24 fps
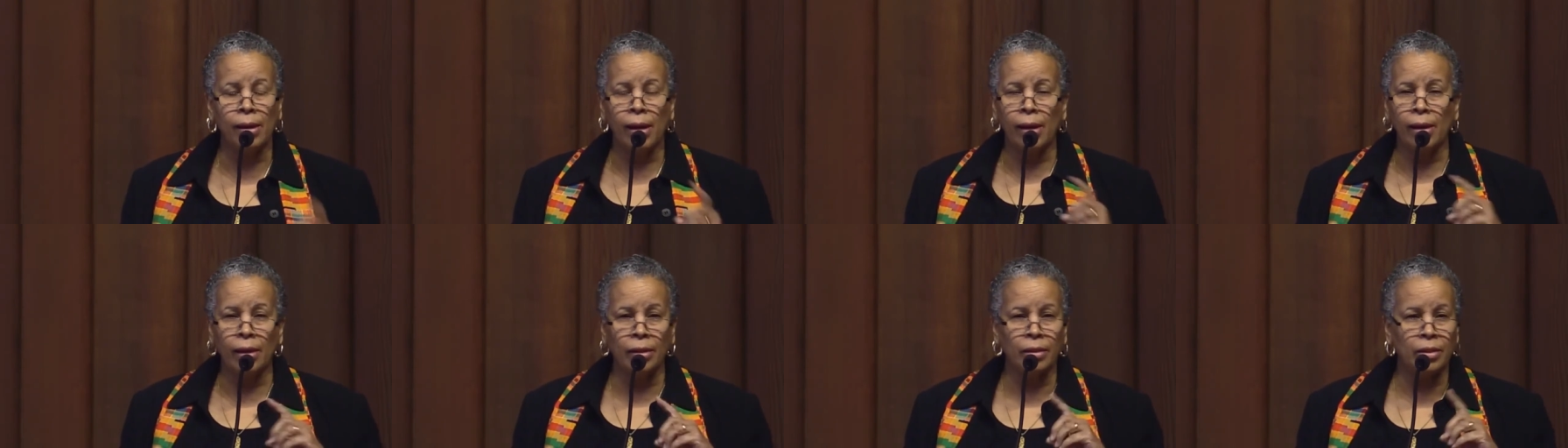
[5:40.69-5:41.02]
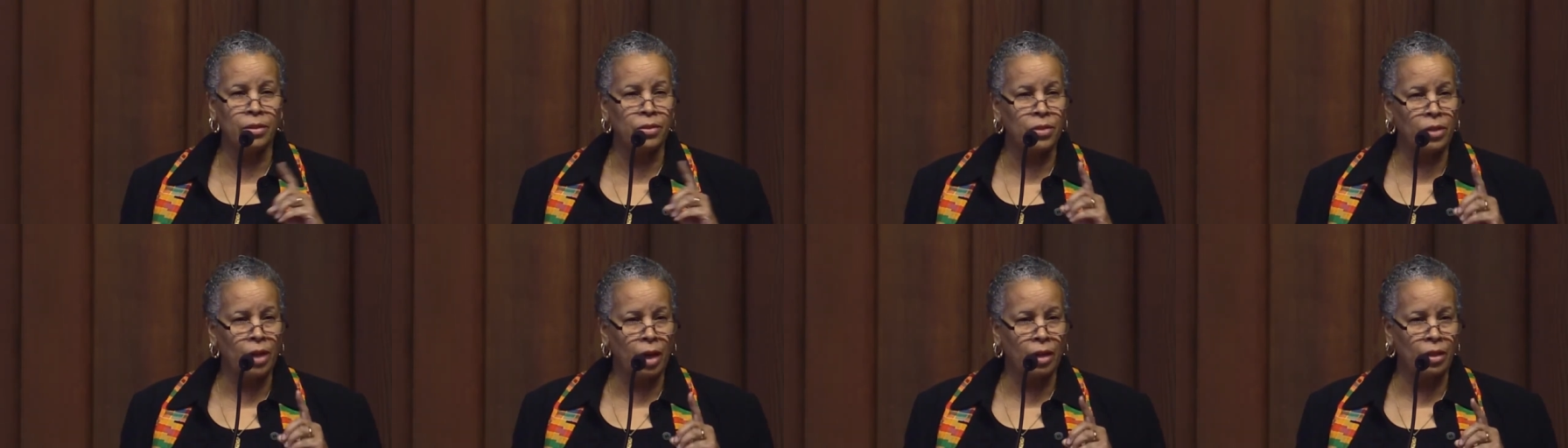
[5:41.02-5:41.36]
and
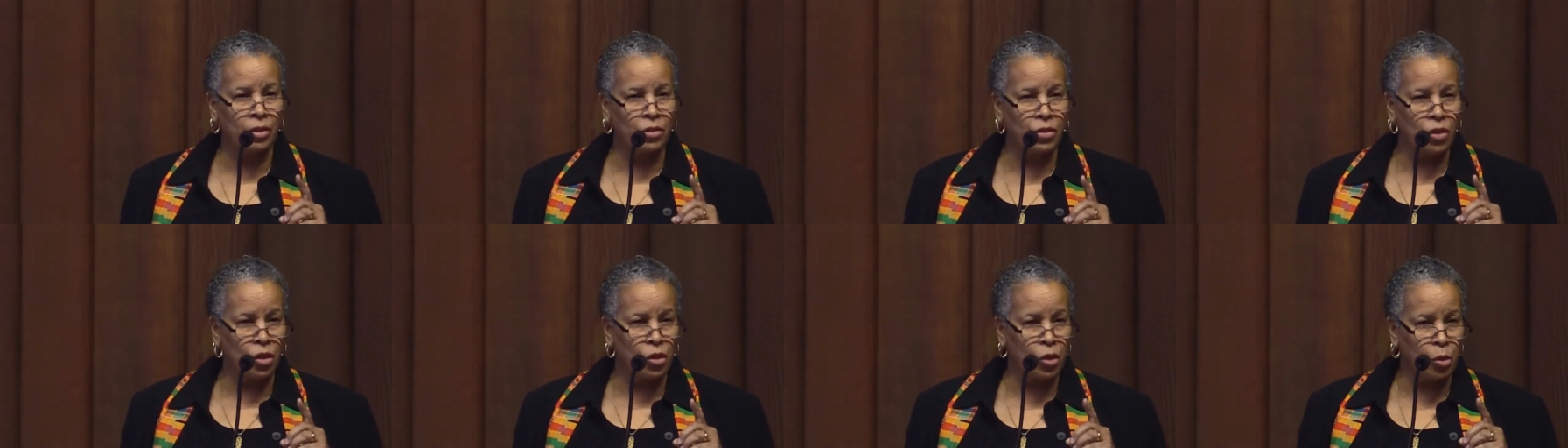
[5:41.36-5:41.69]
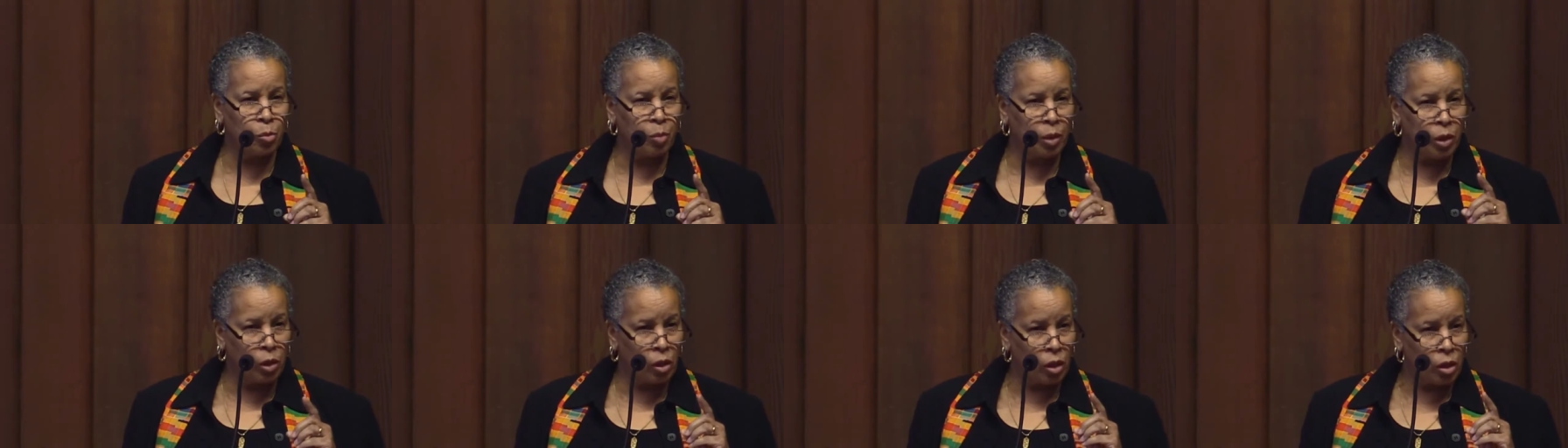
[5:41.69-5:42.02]
it's not just
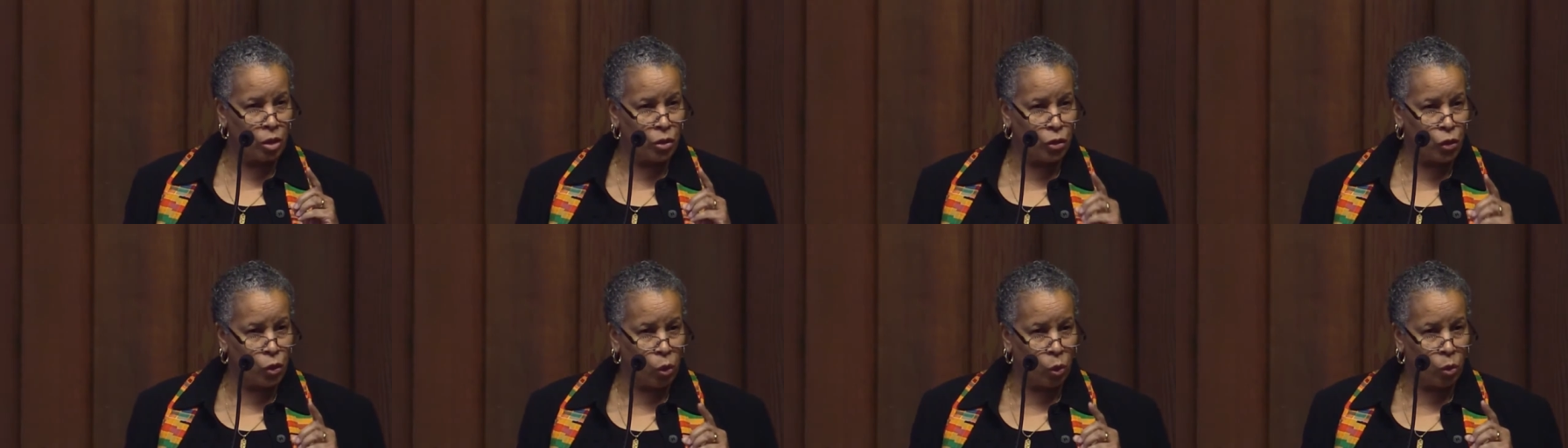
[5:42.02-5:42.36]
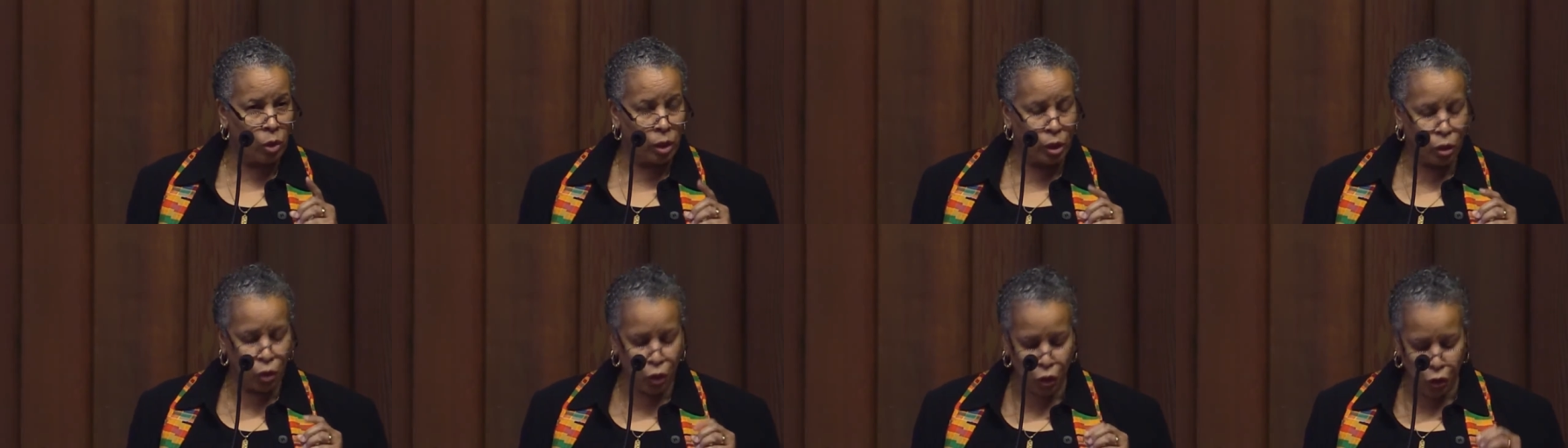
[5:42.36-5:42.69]
because
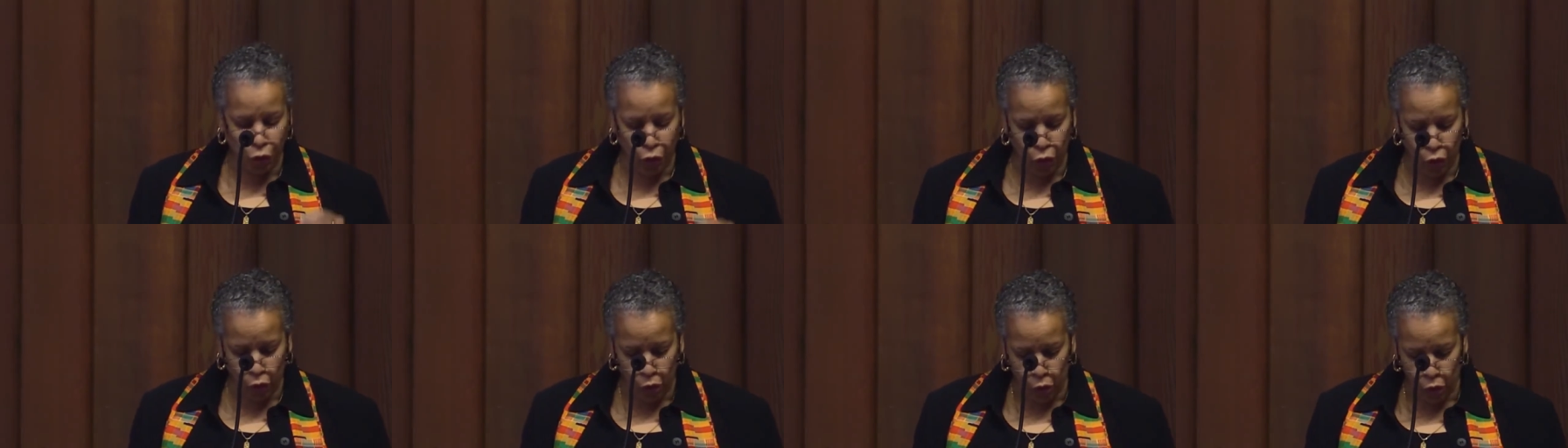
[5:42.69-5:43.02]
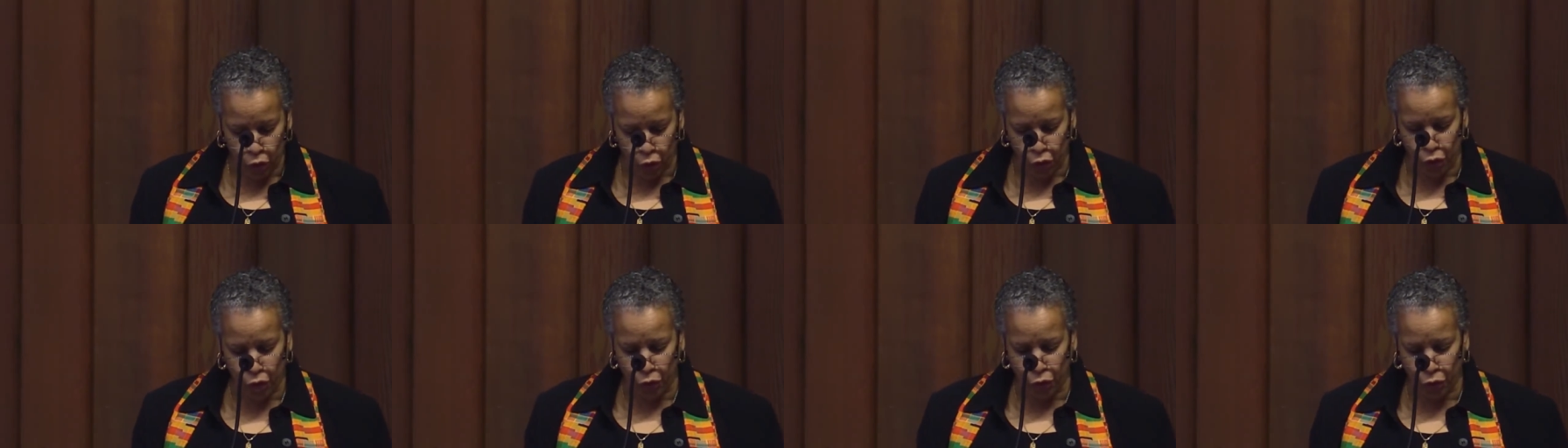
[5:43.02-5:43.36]
going to
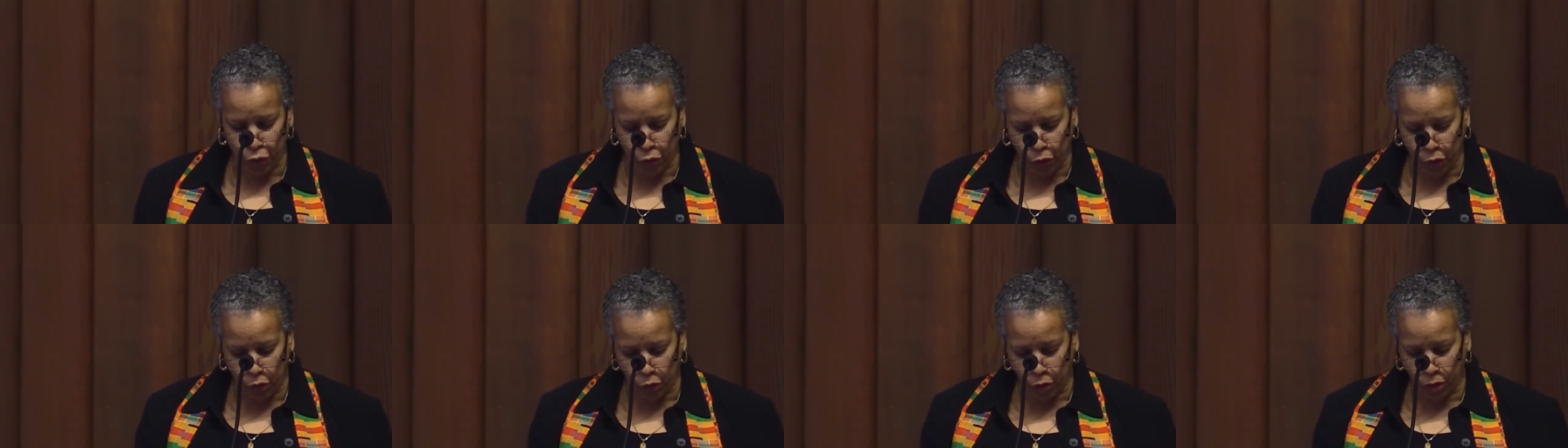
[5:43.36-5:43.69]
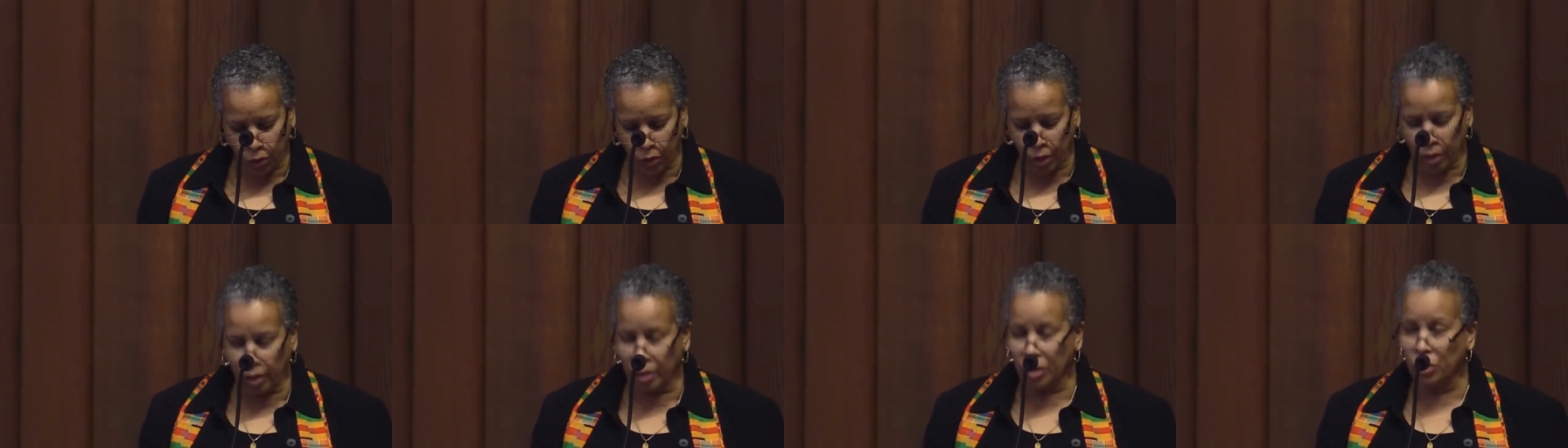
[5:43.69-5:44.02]
church is a
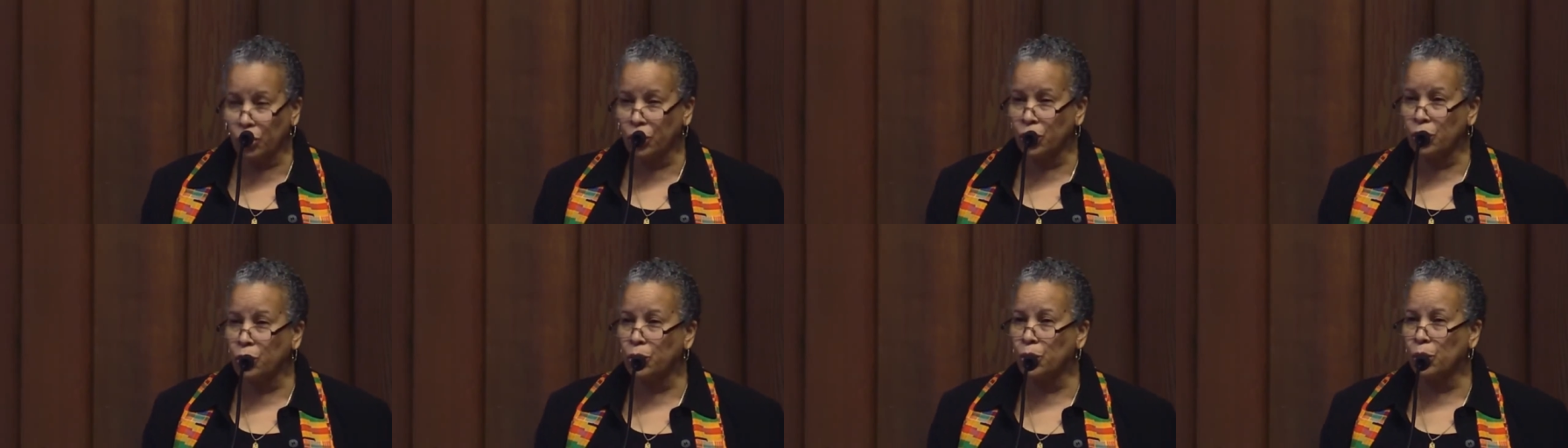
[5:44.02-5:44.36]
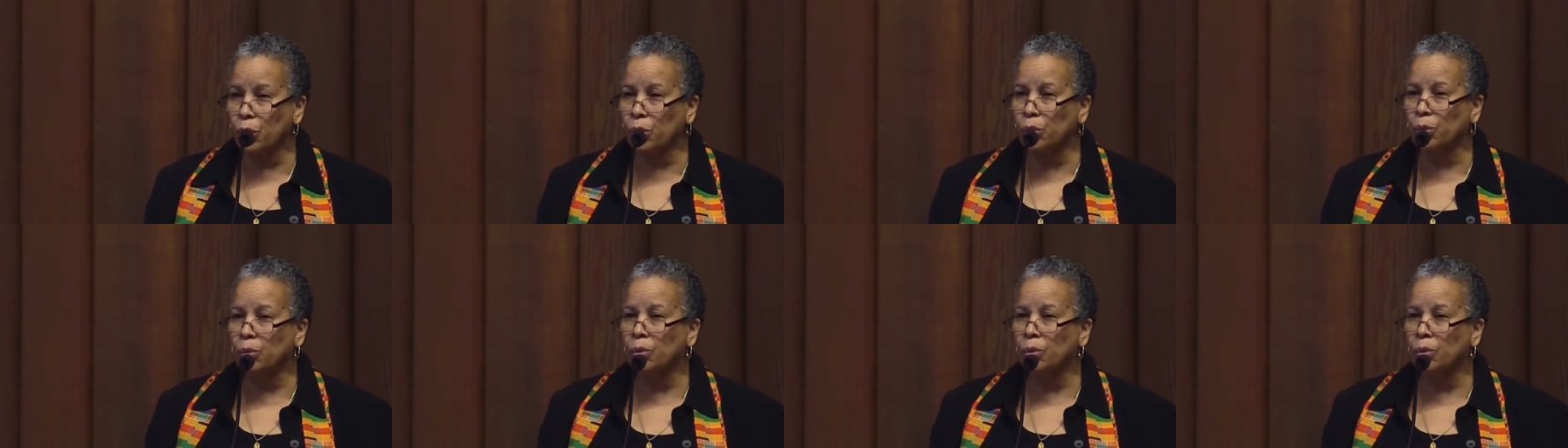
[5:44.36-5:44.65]
good thing to do,